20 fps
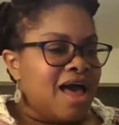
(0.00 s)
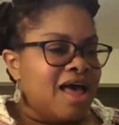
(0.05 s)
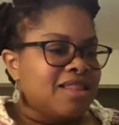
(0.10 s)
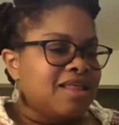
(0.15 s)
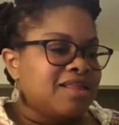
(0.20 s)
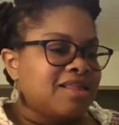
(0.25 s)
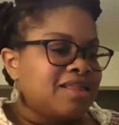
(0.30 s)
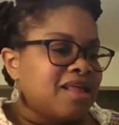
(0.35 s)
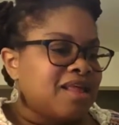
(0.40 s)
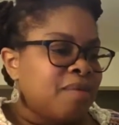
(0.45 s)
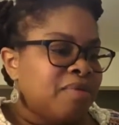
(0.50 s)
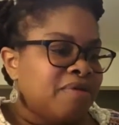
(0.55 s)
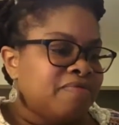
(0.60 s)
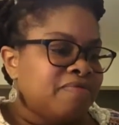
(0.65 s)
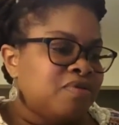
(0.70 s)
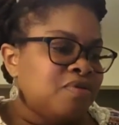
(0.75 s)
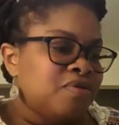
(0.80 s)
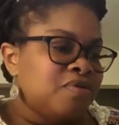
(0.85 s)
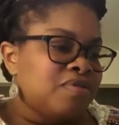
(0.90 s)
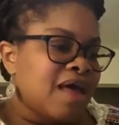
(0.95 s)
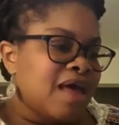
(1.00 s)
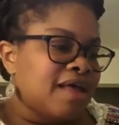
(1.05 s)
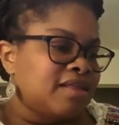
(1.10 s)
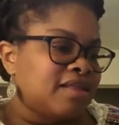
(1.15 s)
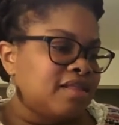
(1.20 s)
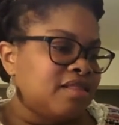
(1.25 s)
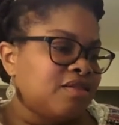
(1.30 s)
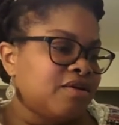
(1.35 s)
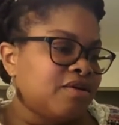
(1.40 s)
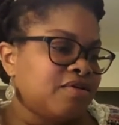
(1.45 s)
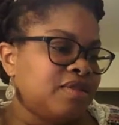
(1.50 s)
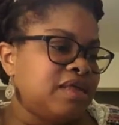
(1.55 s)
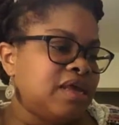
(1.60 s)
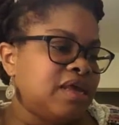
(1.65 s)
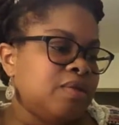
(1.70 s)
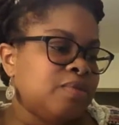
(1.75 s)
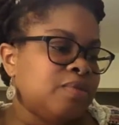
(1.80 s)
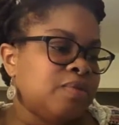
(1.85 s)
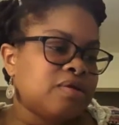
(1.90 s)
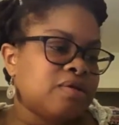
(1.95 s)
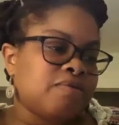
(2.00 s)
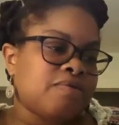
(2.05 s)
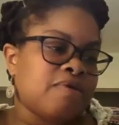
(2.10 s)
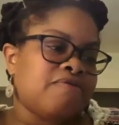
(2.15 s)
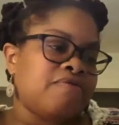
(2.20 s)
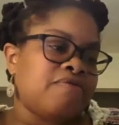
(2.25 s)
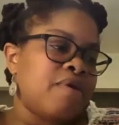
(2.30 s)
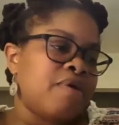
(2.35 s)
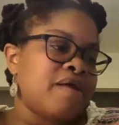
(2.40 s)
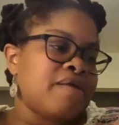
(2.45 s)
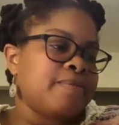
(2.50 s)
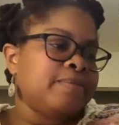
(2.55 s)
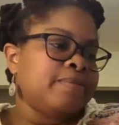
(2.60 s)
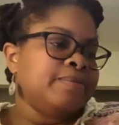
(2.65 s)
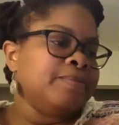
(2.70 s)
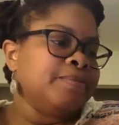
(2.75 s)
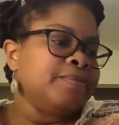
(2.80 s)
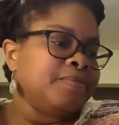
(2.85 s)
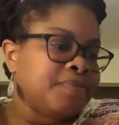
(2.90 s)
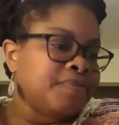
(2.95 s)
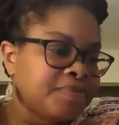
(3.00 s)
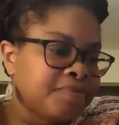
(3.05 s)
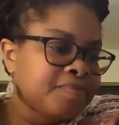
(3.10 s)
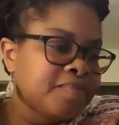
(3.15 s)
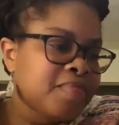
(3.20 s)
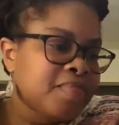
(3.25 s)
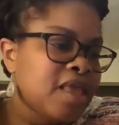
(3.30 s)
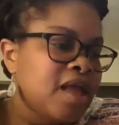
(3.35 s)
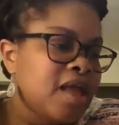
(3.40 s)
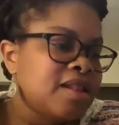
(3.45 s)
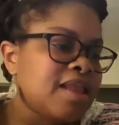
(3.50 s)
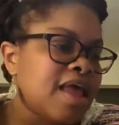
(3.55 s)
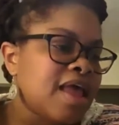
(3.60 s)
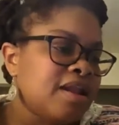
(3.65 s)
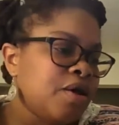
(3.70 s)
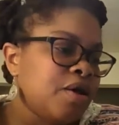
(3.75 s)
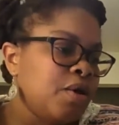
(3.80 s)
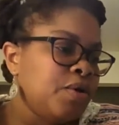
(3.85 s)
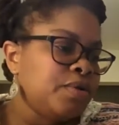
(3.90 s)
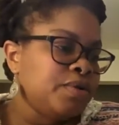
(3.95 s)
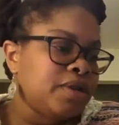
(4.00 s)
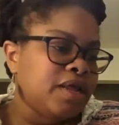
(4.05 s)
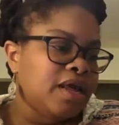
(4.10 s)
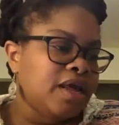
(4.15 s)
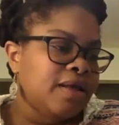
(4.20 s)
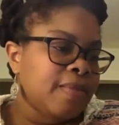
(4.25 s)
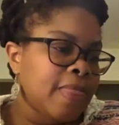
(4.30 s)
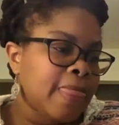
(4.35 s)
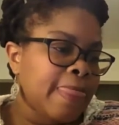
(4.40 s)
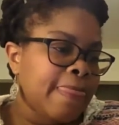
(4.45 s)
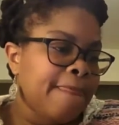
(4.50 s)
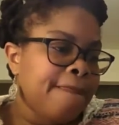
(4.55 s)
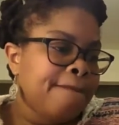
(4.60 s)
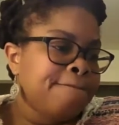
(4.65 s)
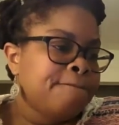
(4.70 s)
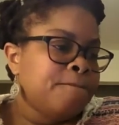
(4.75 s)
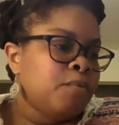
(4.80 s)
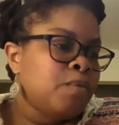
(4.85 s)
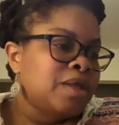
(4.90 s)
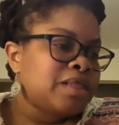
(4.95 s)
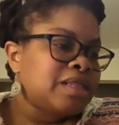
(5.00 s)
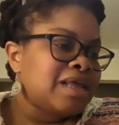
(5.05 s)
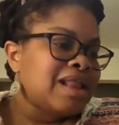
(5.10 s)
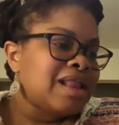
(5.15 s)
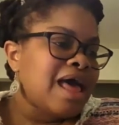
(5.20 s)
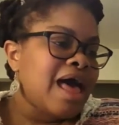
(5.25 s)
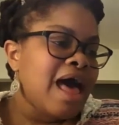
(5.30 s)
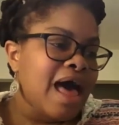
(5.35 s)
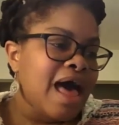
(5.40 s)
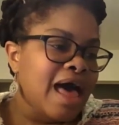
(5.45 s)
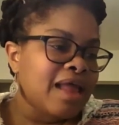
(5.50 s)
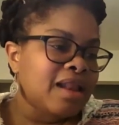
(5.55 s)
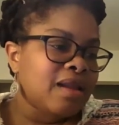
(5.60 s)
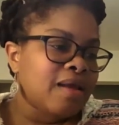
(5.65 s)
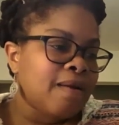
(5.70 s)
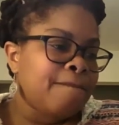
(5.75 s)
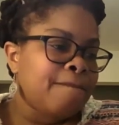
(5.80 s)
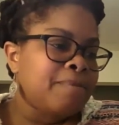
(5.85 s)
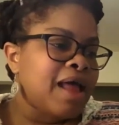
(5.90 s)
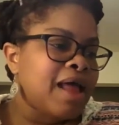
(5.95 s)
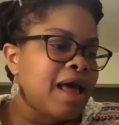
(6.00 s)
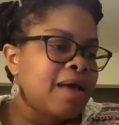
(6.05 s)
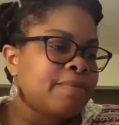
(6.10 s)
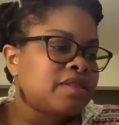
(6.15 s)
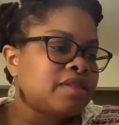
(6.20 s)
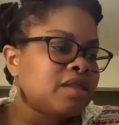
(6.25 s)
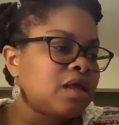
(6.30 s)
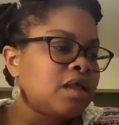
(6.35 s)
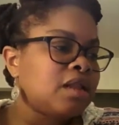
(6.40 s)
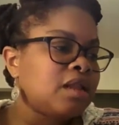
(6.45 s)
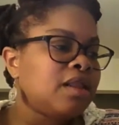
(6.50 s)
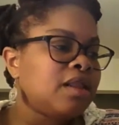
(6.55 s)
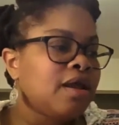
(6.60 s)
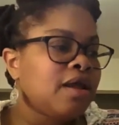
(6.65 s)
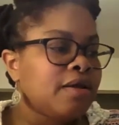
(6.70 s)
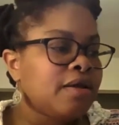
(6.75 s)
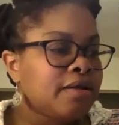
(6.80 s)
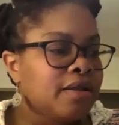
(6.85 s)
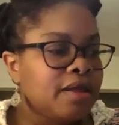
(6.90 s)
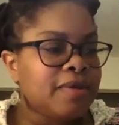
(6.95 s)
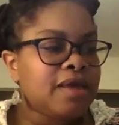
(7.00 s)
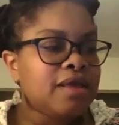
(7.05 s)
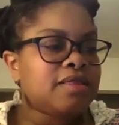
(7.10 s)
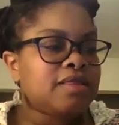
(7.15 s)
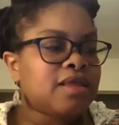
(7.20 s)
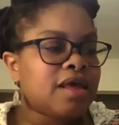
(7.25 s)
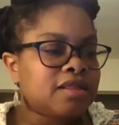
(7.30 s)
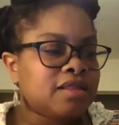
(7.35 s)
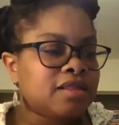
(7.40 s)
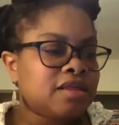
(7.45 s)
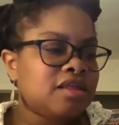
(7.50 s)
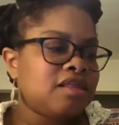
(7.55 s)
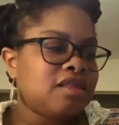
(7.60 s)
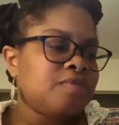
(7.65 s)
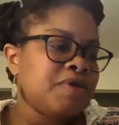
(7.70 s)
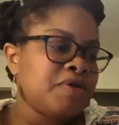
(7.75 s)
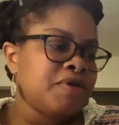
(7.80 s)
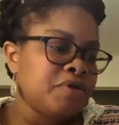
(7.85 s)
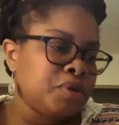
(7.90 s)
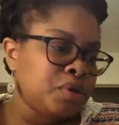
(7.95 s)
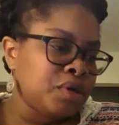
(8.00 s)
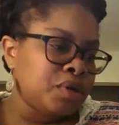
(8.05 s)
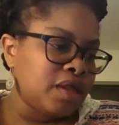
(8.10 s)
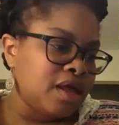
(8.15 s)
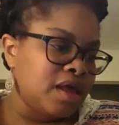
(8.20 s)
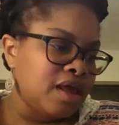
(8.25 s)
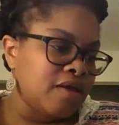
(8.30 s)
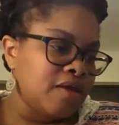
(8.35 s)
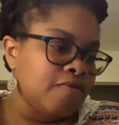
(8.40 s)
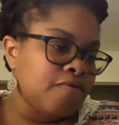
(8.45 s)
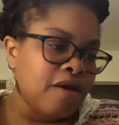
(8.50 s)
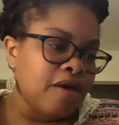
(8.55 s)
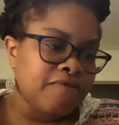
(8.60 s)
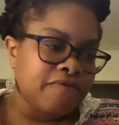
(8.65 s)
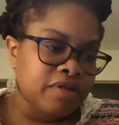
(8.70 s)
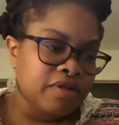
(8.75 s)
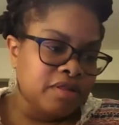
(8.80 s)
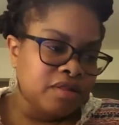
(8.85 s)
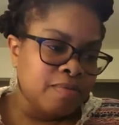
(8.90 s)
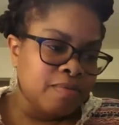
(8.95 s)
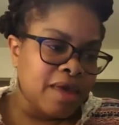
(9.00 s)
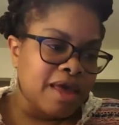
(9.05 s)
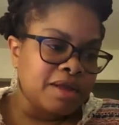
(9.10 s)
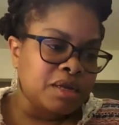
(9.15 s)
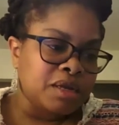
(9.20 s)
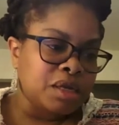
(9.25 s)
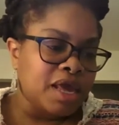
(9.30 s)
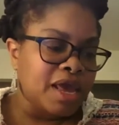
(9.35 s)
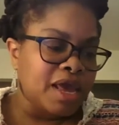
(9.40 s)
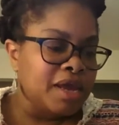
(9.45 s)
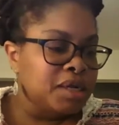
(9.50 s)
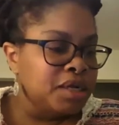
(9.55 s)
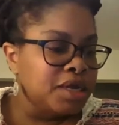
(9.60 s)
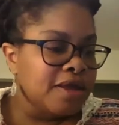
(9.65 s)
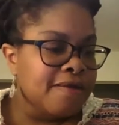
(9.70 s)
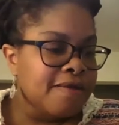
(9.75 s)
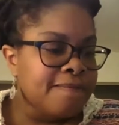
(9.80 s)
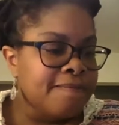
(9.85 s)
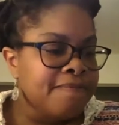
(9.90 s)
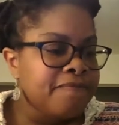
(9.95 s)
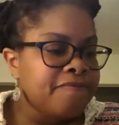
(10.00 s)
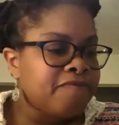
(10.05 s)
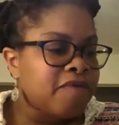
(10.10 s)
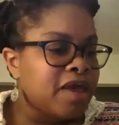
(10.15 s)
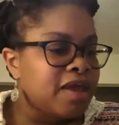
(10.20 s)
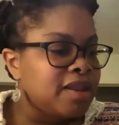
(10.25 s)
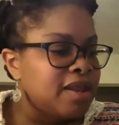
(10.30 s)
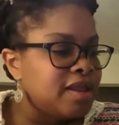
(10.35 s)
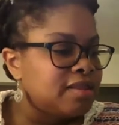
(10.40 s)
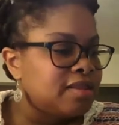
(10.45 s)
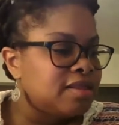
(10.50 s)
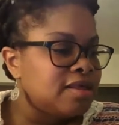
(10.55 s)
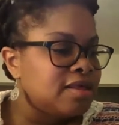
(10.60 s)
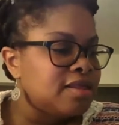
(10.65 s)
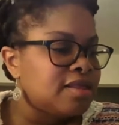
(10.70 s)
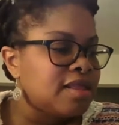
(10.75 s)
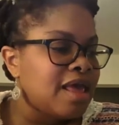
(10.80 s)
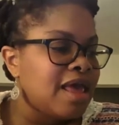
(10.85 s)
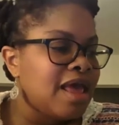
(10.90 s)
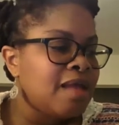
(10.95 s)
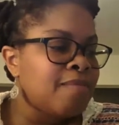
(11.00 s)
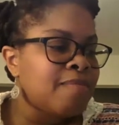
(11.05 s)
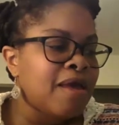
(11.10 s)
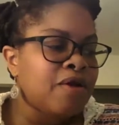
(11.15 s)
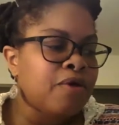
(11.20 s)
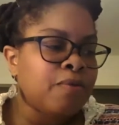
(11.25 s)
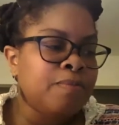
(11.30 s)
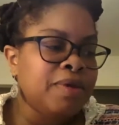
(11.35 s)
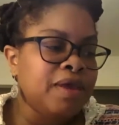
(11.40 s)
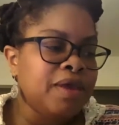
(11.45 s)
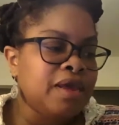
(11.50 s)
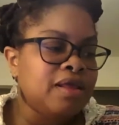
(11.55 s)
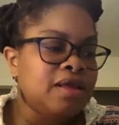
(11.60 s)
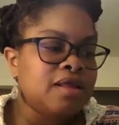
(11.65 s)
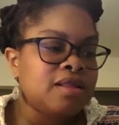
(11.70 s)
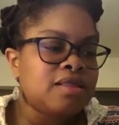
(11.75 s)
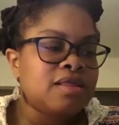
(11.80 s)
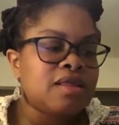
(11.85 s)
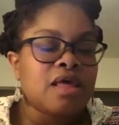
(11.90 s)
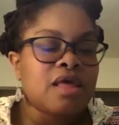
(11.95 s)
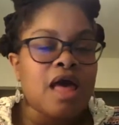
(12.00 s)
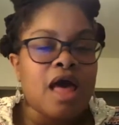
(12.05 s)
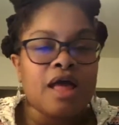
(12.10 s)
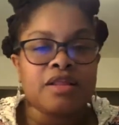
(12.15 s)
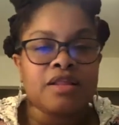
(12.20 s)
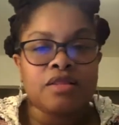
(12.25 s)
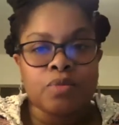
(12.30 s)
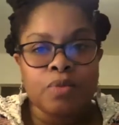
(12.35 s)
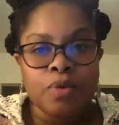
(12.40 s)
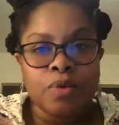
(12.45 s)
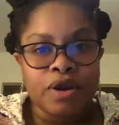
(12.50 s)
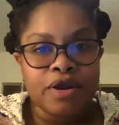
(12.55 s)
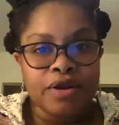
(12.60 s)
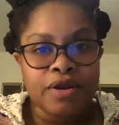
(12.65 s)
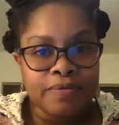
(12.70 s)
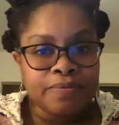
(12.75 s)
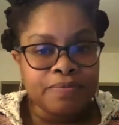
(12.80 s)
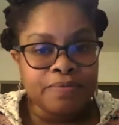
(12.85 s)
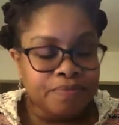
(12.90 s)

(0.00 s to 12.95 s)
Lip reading: The summer of 2013 was a rough one. Not only was it hot, but I was clearly being tested spiritually in reference to my education, finances, and my obedience to God's word.